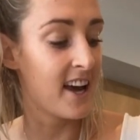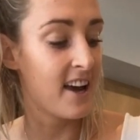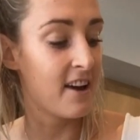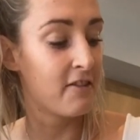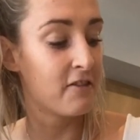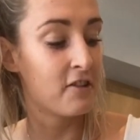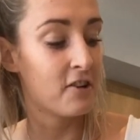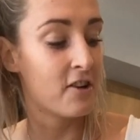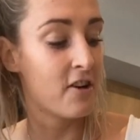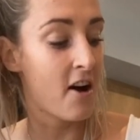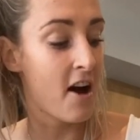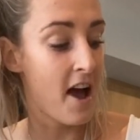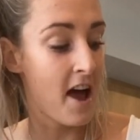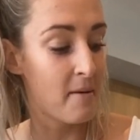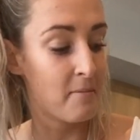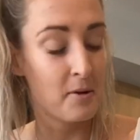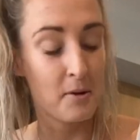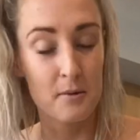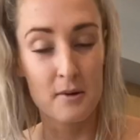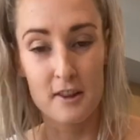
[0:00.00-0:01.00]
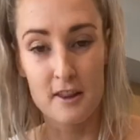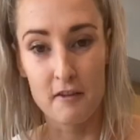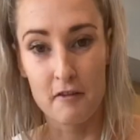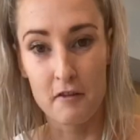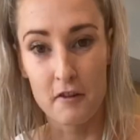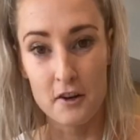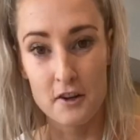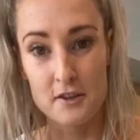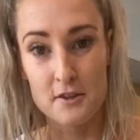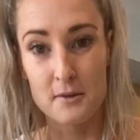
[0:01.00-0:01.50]
if you're not happy with the
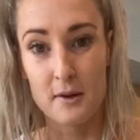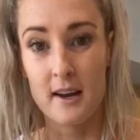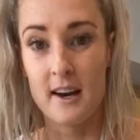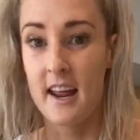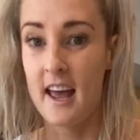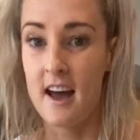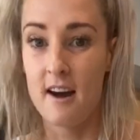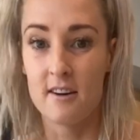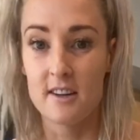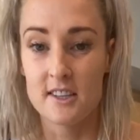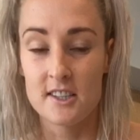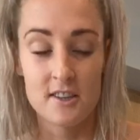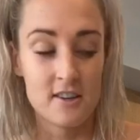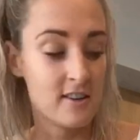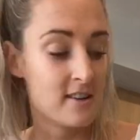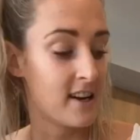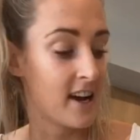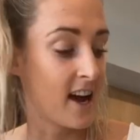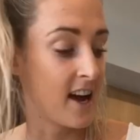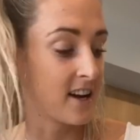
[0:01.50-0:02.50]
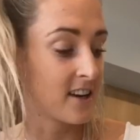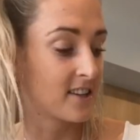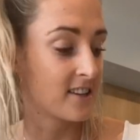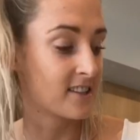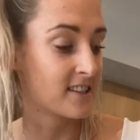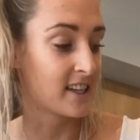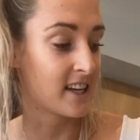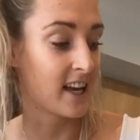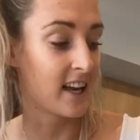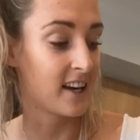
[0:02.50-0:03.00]
first one, how it turned out, because
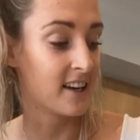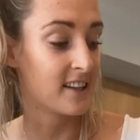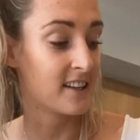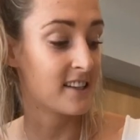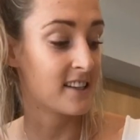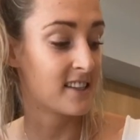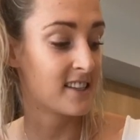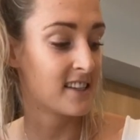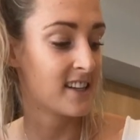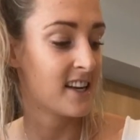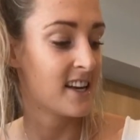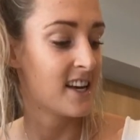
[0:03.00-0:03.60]
the colors